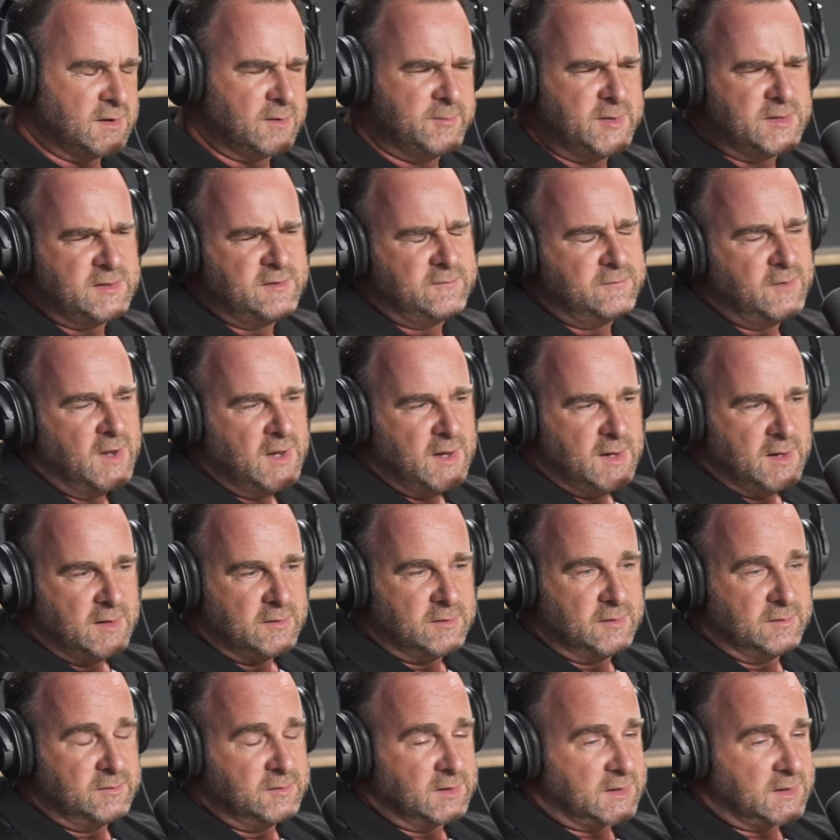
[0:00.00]
I mean,
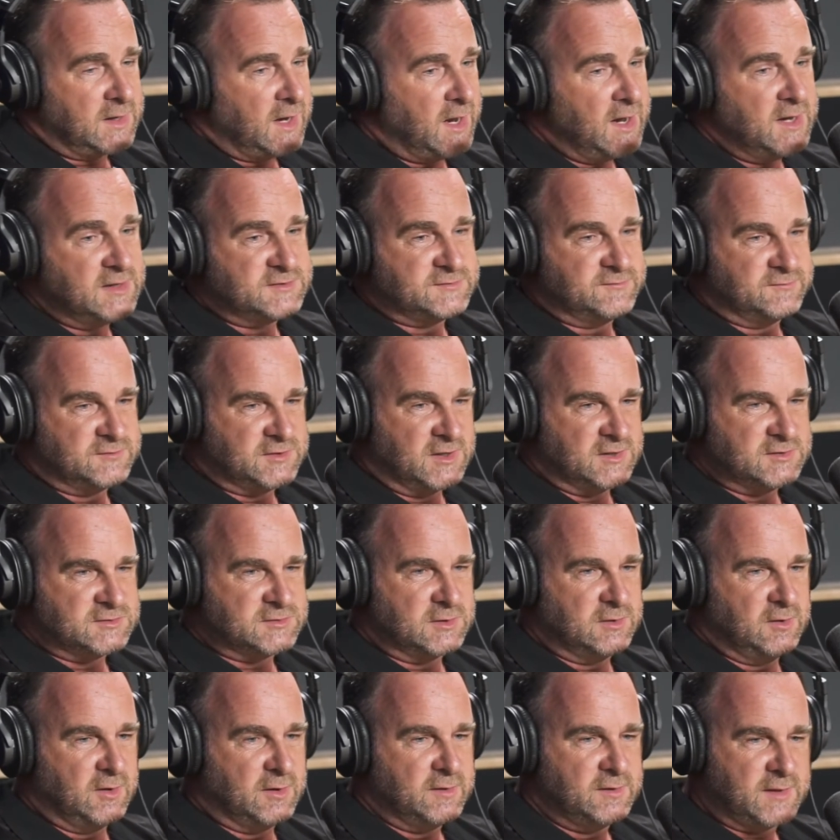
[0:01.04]
the cars have changed a
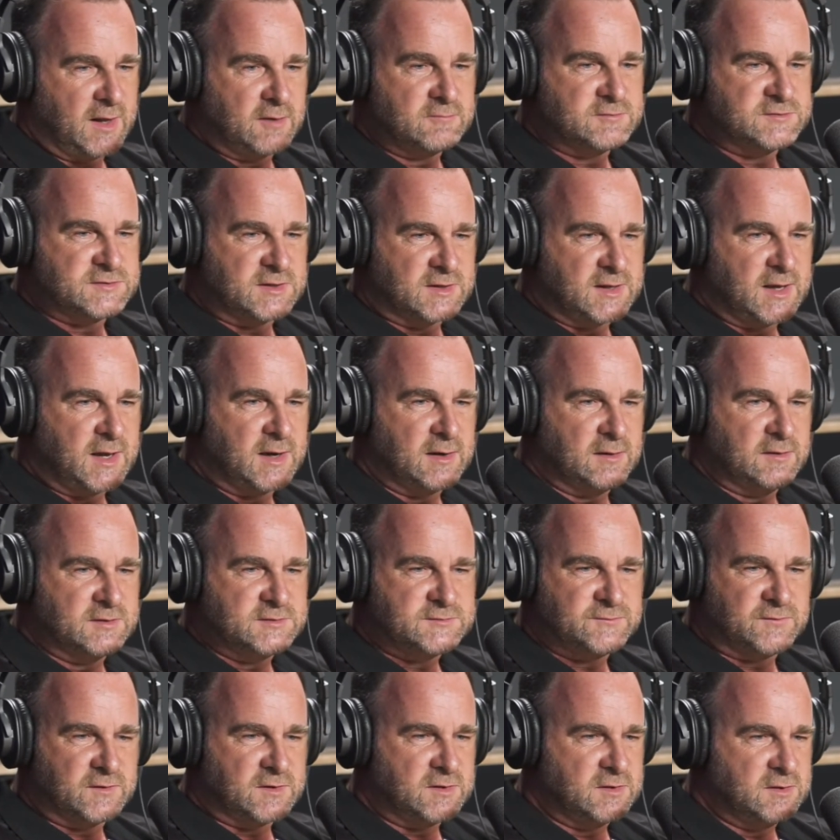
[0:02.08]
lot. That was the catalyst
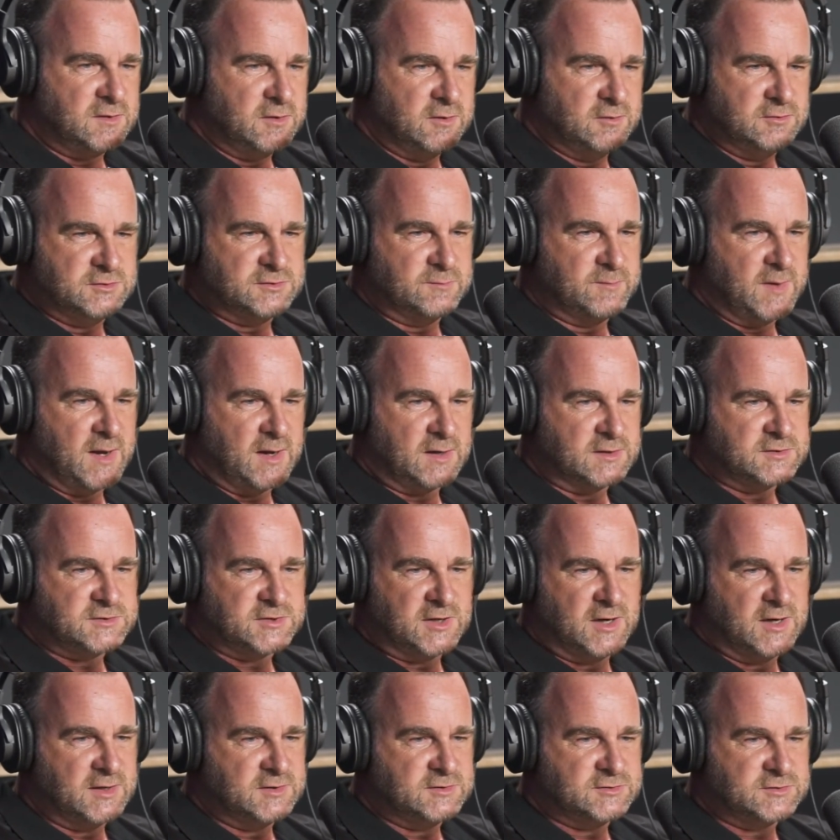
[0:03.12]
for a huge amount of
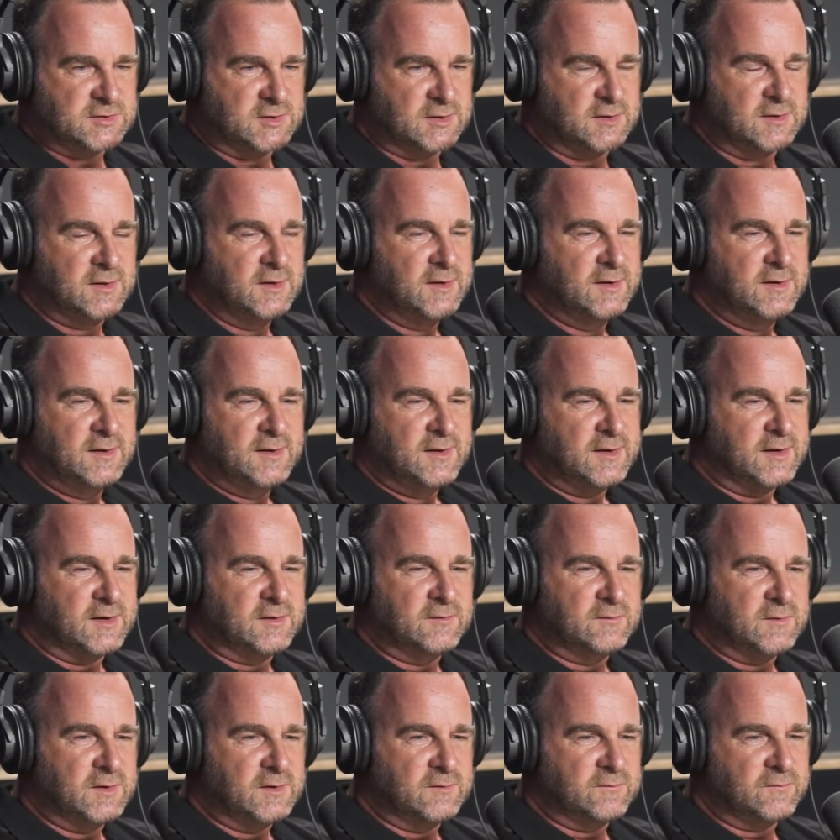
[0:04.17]
change
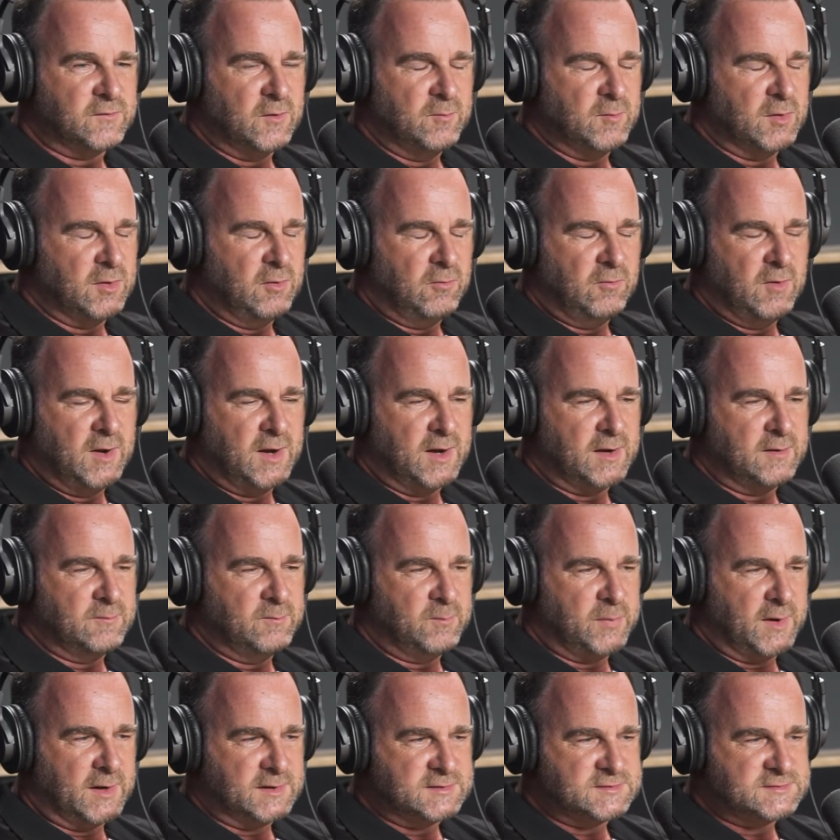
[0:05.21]
in Formula One.
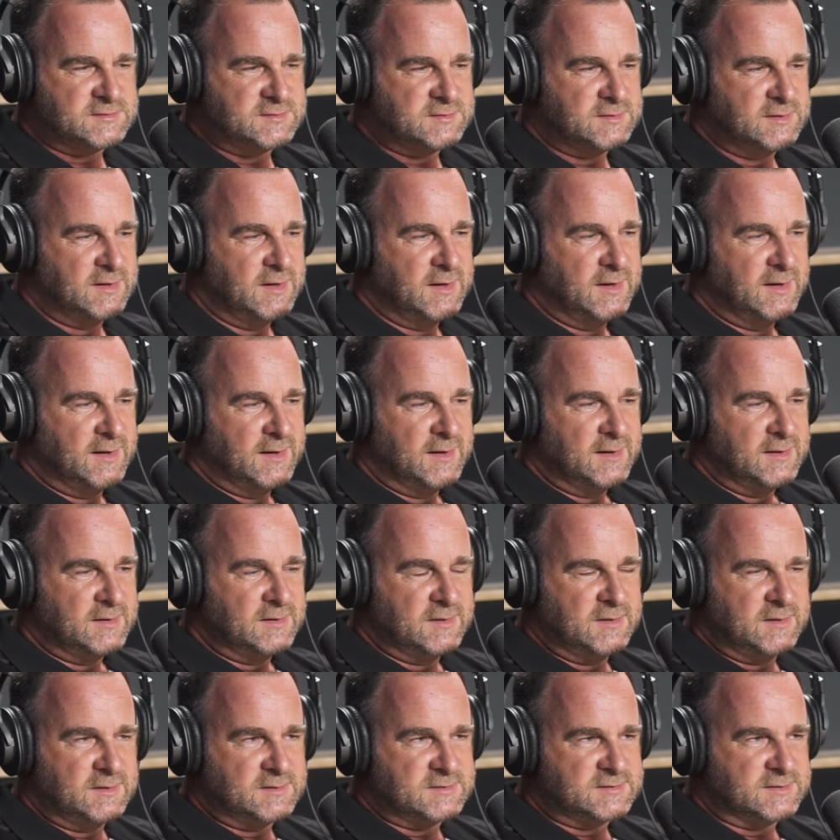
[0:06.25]
But
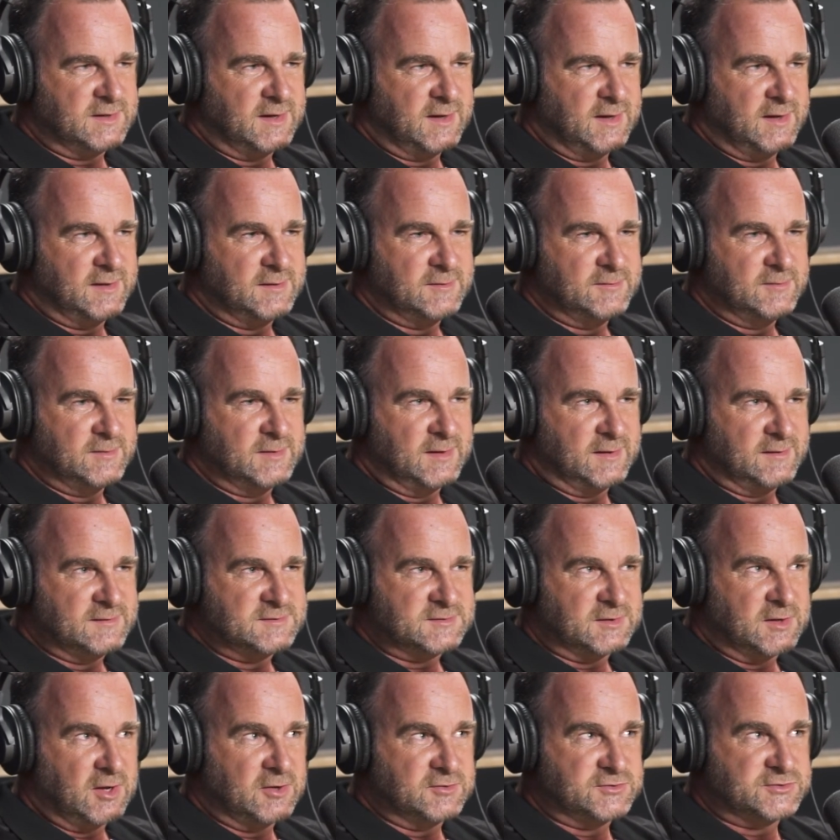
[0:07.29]
to
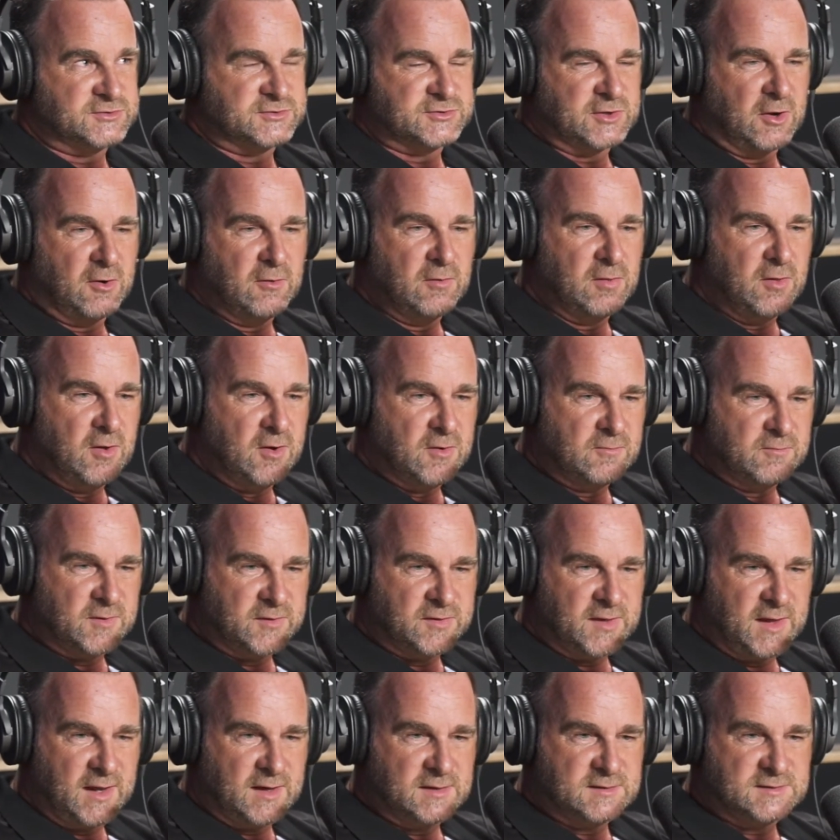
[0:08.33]
go so long
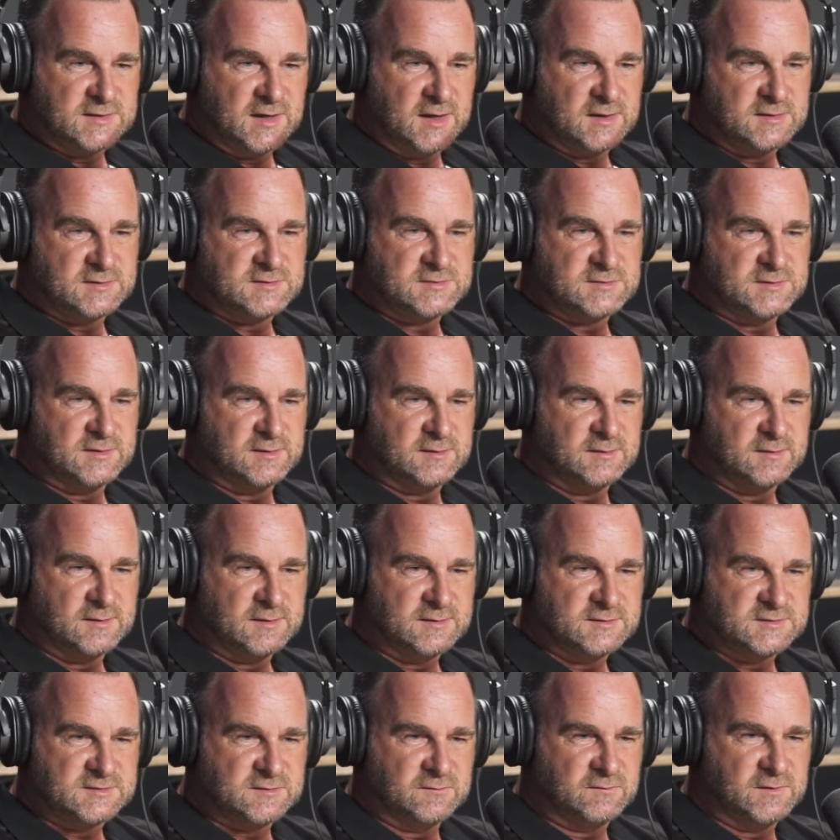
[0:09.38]
without deaths
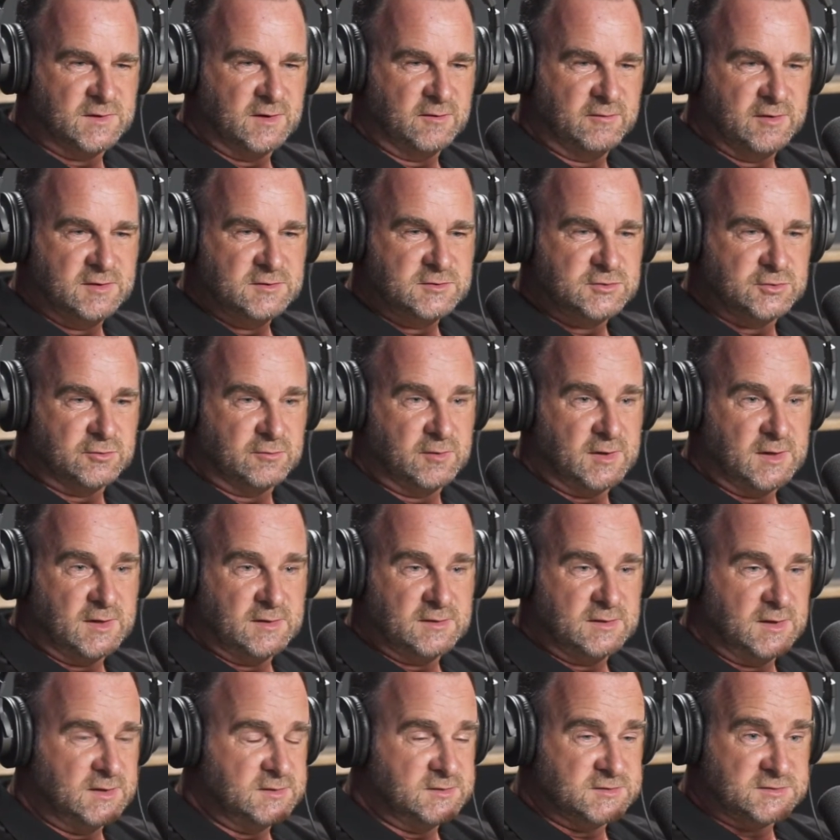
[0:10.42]
and severe injury, and
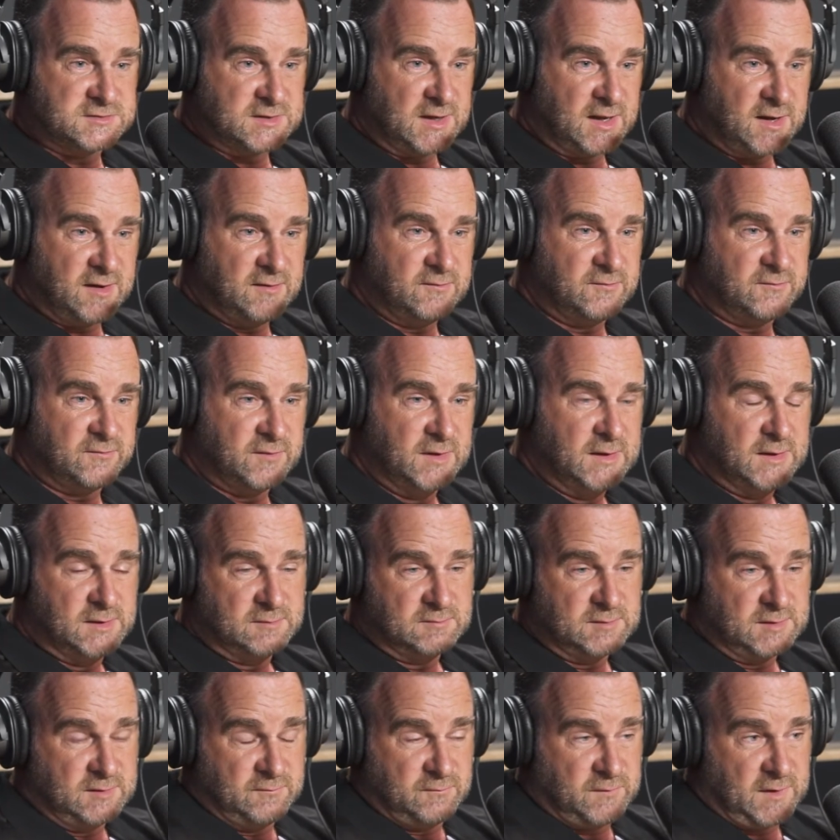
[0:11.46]
then just to have,
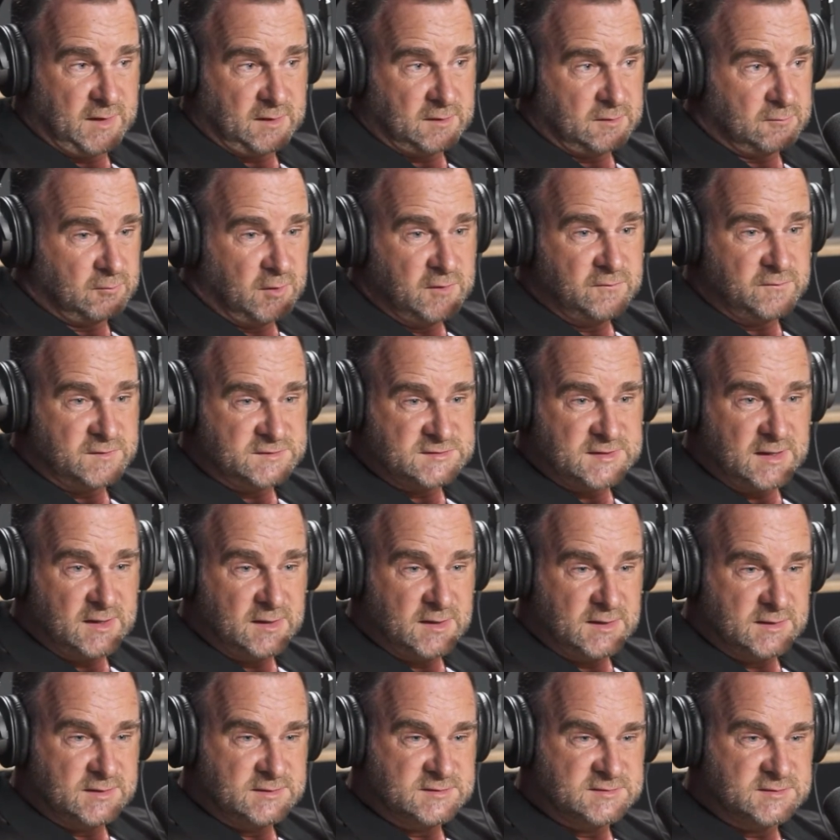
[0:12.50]
in fact, three fatalities